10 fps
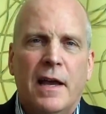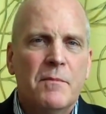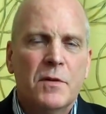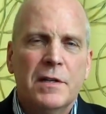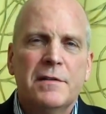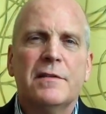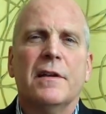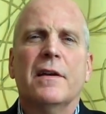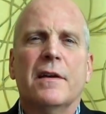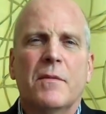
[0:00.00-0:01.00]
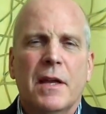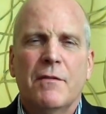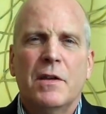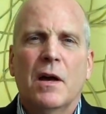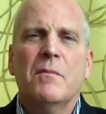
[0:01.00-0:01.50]
Emirates, we have
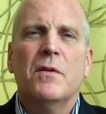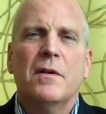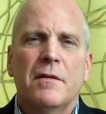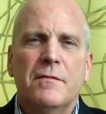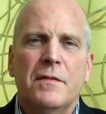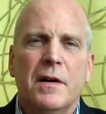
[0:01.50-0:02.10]
a number of